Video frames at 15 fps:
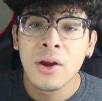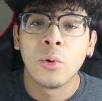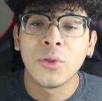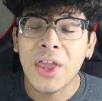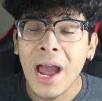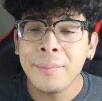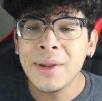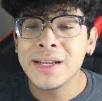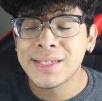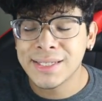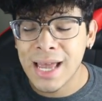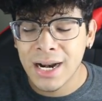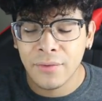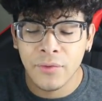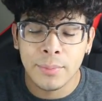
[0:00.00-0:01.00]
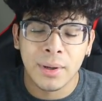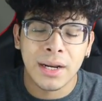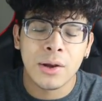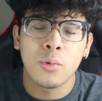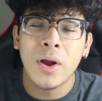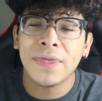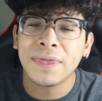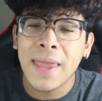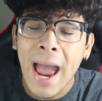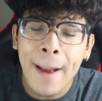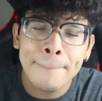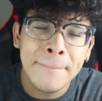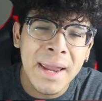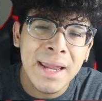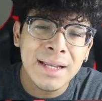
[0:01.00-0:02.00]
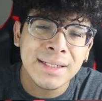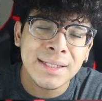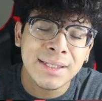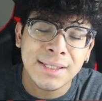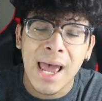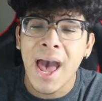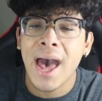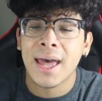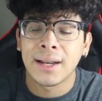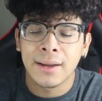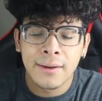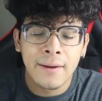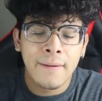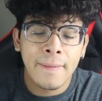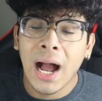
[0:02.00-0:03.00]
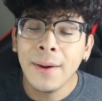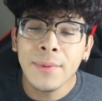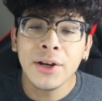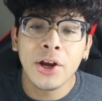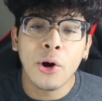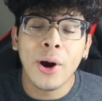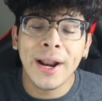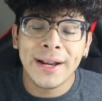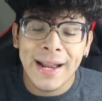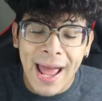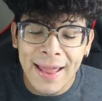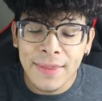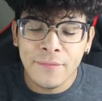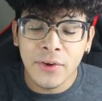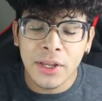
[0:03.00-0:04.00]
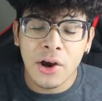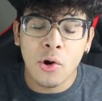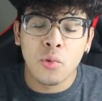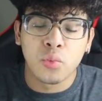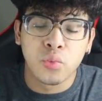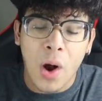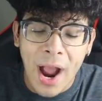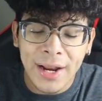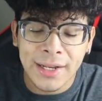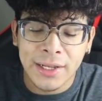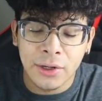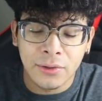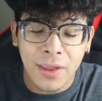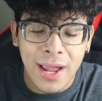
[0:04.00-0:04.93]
With that being said, everybody, with that being said, I'm gonna go ahead and end the video right here.